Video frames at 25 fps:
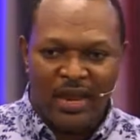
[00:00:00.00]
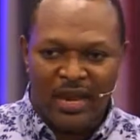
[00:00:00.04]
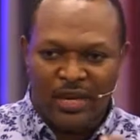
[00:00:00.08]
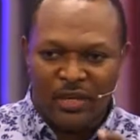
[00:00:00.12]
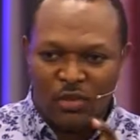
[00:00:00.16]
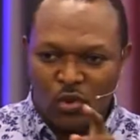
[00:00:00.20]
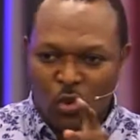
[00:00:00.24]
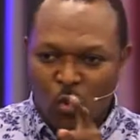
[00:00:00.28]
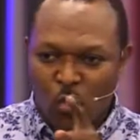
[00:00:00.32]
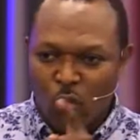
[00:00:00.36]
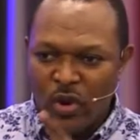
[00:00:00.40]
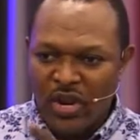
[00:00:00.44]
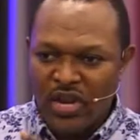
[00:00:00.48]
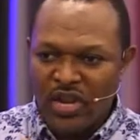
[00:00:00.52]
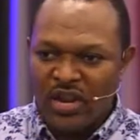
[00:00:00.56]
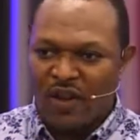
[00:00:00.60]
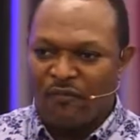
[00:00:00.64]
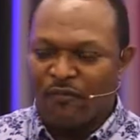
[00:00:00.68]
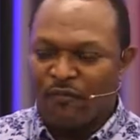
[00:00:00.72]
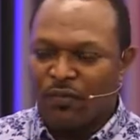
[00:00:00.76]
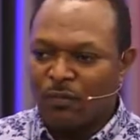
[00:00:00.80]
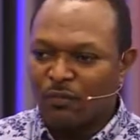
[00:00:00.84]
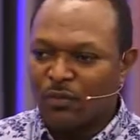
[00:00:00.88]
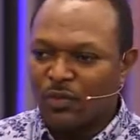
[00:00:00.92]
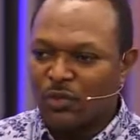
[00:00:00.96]
and to wither
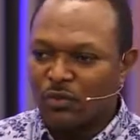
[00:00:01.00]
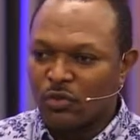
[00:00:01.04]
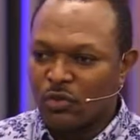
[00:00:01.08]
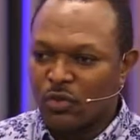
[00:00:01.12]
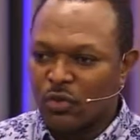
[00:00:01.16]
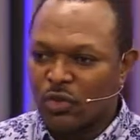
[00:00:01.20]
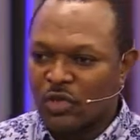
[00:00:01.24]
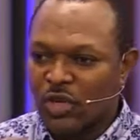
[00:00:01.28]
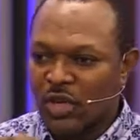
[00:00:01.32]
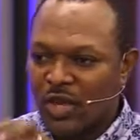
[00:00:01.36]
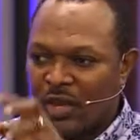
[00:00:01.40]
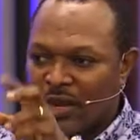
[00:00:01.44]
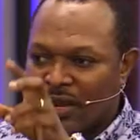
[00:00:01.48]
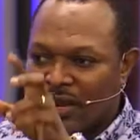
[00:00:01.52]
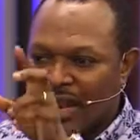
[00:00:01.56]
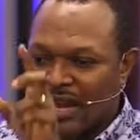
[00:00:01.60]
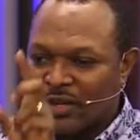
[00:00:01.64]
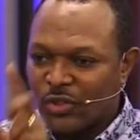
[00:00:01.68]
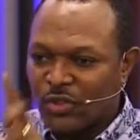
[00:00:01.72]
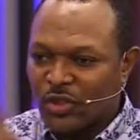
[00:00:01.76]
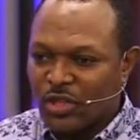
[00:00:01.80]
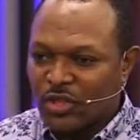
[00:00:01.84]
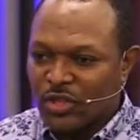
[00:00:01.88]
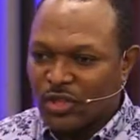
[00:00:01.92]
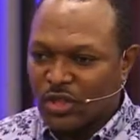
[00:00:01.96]
from the roots, like
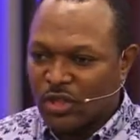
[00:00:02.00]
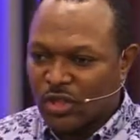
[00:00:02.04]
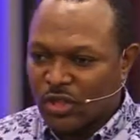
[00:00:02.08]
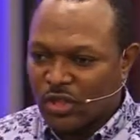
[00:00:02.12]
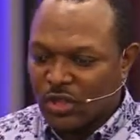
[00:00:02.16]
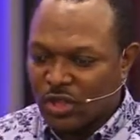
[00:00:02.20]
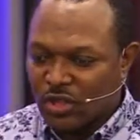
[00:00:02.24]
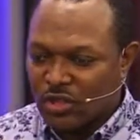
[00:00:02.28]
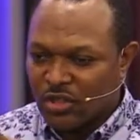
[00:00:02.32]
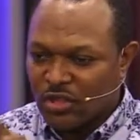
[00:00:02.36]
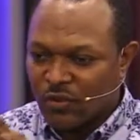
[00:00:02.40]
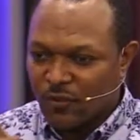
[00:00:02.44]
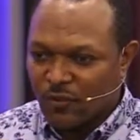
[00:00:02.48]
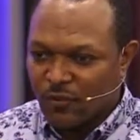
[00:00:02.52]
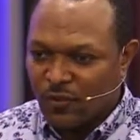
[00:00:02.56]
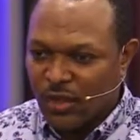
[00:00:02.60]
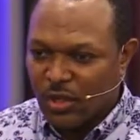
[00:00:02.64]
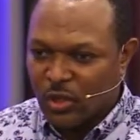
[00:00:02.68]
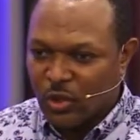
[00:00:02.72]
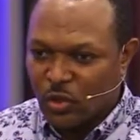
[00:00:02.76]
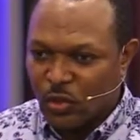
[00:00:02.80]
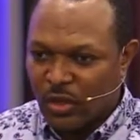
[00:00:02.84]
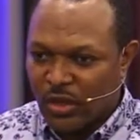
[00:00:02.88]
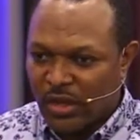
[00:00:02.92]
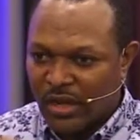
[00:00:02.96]
Jesus cursed the
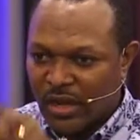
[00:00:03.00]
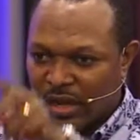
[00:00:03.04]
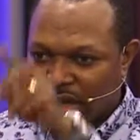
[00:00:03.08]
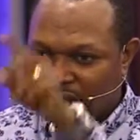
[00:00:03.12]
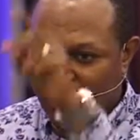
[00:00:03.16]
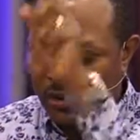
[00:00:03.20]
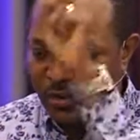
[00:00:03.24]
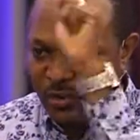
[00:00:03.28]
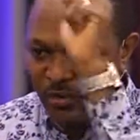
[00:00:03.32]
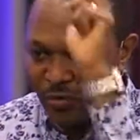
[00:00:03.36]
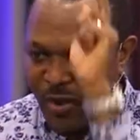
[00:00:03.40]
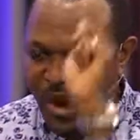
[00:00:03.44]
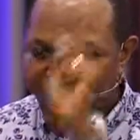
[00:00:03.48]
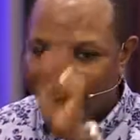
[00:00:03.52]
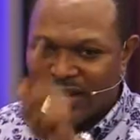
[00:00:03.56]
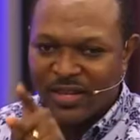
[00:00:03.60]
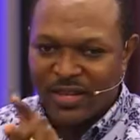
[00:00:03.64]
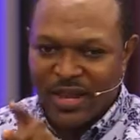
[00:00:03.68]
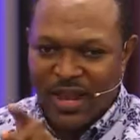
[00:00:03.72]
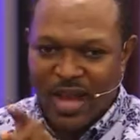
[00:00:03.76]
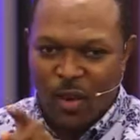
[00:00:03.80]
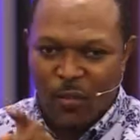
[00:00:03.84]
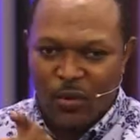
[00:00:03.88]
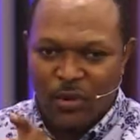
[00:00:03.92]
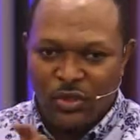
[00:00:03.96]
fig tree. And right
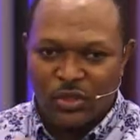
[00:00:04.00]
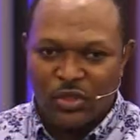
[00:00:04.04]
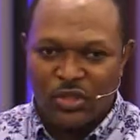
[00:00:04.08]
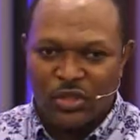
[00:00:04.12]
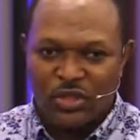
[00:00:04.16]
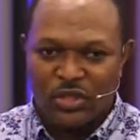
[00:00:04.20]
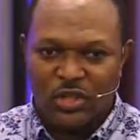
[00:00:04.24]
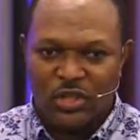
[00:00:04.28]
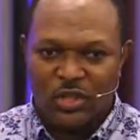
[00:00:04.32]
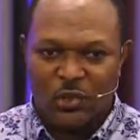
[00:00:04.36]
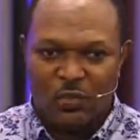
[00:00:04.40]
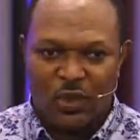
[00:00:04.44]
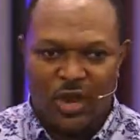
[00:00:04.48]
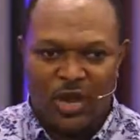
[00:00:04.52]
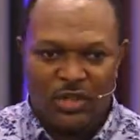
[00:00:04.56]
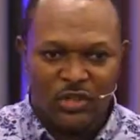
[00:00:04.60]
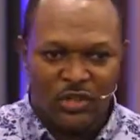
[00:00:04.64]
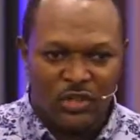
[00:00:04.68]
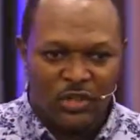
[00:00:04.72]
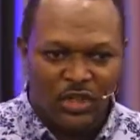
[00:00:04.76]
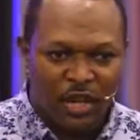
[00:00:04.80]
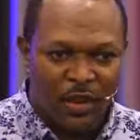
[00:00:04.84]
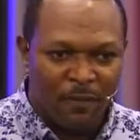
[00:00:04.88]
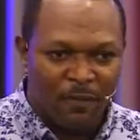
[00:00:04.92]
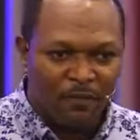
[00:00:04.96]
now, in Jesus' mighty
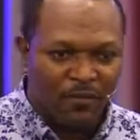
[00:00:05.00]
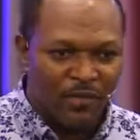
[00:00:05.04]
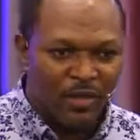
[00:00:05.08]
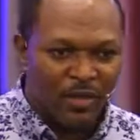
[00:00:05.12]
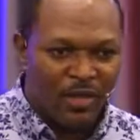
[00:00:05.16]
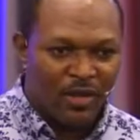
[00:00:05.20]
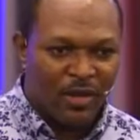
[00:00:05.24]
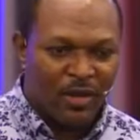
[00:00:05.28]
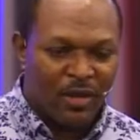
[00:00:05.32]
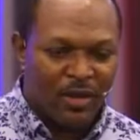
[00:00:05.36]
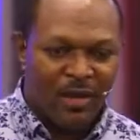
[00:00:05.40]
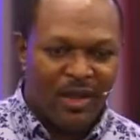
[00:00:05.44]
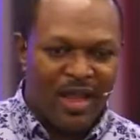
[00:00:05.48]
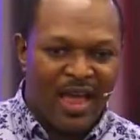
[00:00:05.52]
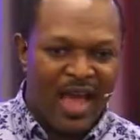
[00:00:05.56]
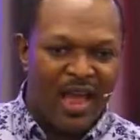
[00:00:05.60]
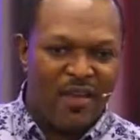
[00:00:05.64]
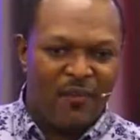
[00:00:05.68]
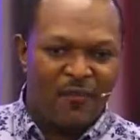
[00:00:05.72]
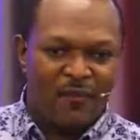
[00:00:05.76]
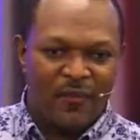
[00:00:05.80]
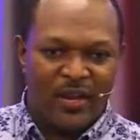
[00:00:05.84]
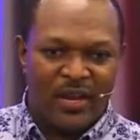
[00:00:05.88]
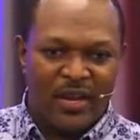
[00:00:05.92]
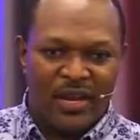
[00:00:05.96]
name,
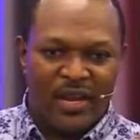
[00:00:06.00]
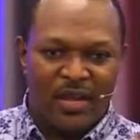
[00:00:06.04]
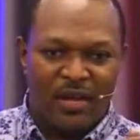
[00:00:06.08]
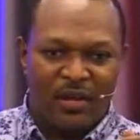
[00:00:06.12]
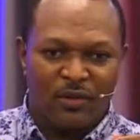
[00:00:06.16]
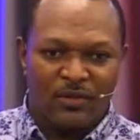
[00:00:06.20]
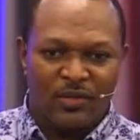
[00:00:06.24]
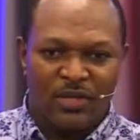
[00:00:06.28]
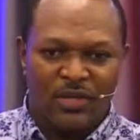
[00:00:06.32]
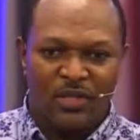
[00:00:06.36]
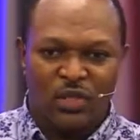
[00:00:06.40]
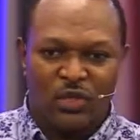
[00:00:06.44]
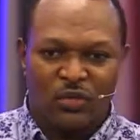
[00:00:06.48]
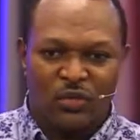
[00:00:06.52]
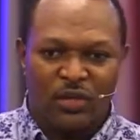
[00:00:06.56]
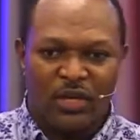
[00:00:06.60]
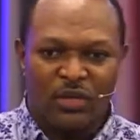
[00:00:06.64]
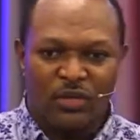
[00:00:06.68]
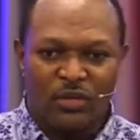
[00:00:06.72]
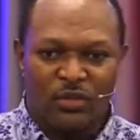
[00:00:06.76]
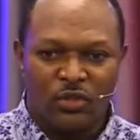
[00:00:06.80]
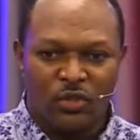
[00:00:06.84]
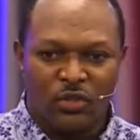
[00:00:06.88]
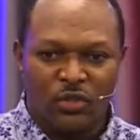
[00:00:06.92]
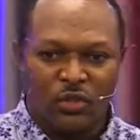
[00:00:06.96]
life and health and
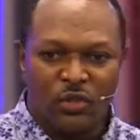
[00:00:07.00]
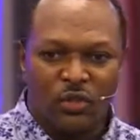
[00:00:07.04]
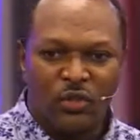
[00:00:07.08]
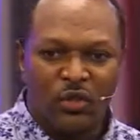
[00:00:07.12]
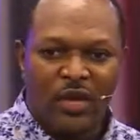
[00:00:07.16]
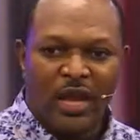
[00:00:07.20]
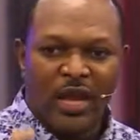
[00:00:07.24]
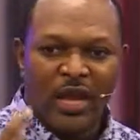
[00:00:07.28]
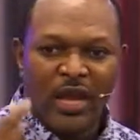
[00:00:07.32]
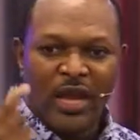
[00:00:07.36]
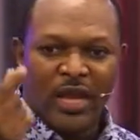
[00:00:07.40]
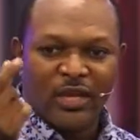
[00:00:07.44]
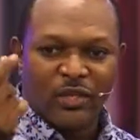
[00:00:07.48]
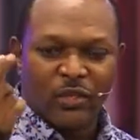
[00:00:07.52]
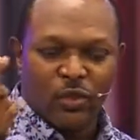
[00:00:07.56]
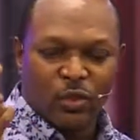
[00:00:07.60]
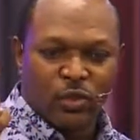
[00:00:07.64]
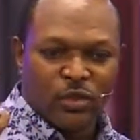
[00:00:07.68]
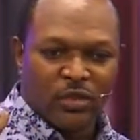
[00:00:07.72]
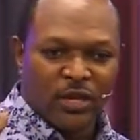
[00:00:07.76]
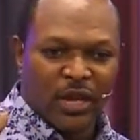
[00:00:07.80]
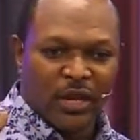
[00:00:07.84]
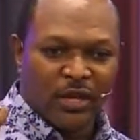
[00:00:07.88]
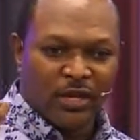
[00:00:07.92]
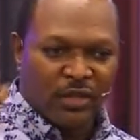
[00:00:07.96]
strength to you as you
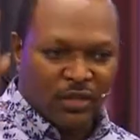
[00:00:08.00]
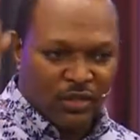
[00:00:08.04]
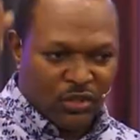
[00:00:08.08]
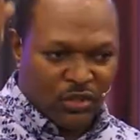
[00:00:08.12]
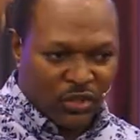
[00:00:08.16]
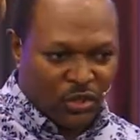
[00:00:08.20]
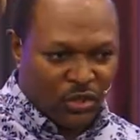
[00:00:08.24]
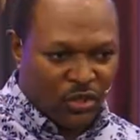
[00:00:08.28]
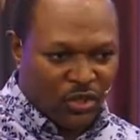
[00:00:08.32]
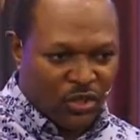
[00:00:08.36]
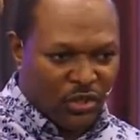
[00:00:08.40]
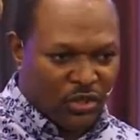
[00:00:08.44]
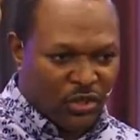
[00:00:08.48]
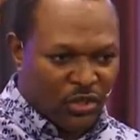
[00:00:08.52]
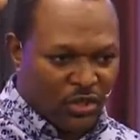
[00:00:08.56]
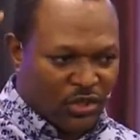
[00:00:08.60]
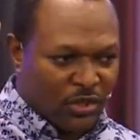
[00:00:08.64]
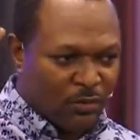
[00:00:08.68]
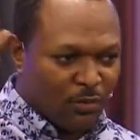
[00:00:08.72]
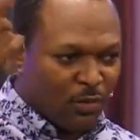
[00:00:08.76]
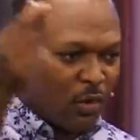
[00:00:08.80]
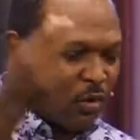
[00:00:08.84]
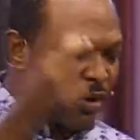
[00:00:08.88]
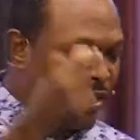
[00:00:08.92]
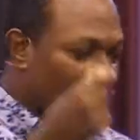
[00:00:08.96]
take this in Jesus'
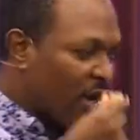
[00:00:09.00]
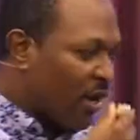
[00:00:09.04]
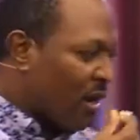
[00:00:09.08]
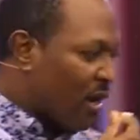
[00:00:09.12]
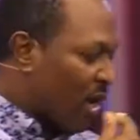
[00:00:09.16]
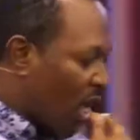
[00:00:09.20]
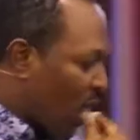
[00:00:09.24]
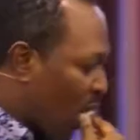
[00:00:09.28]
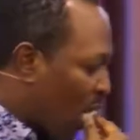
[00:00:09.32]
name. Go ahead.